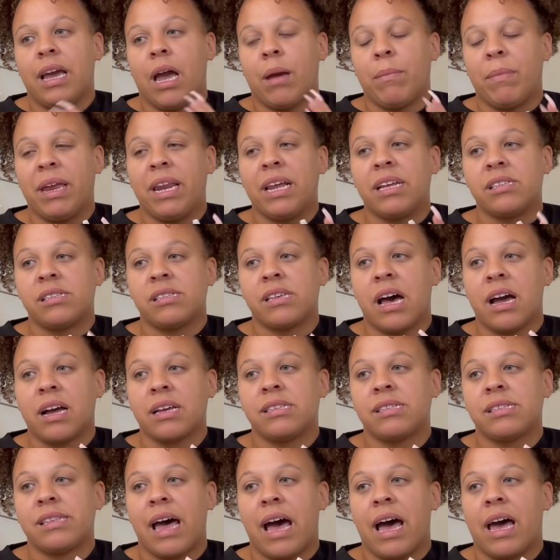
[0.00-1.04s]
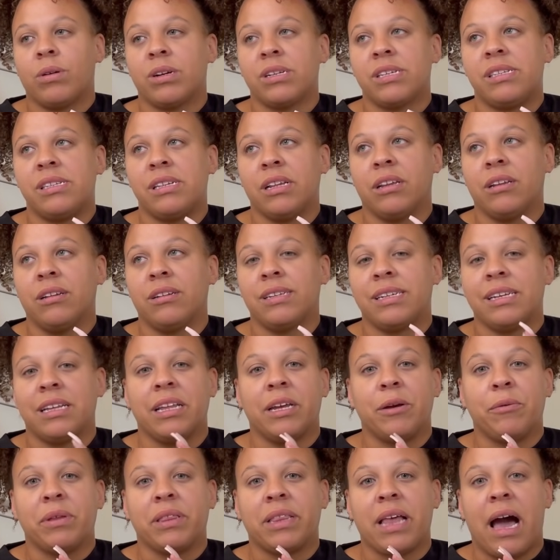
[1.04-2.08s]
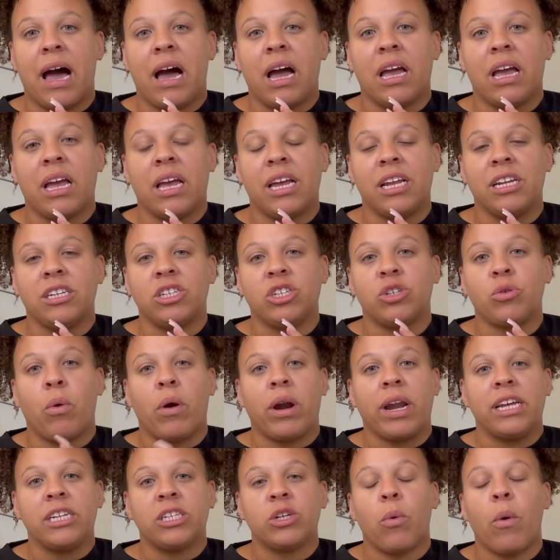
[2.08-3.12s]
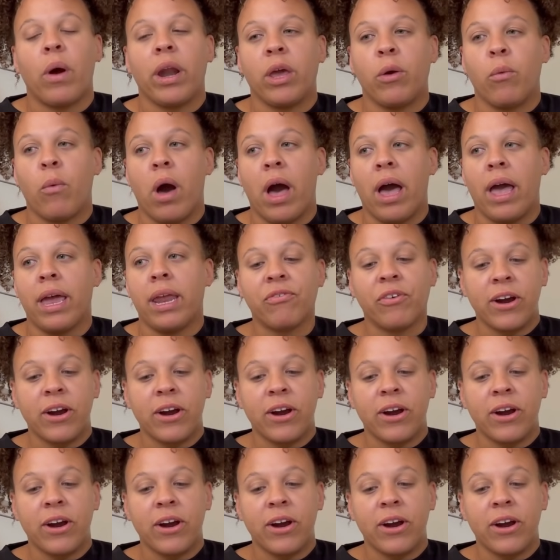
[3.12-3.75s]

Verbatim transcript: I mean, it sucks that we're still dealing with that in 2021.